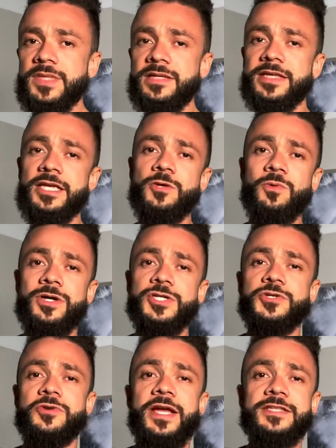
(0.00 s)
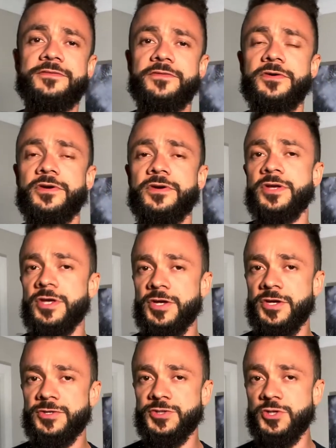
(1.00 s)
that you want to transfer
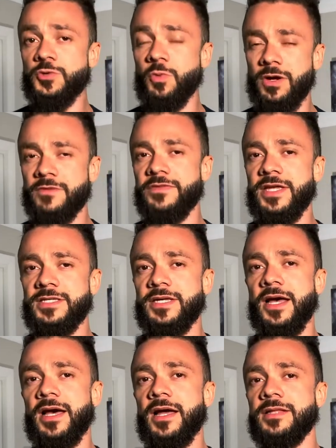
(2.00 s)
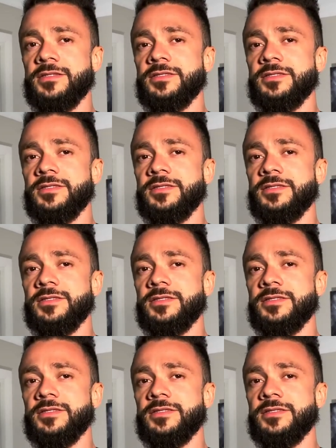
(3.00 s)
to one of these cards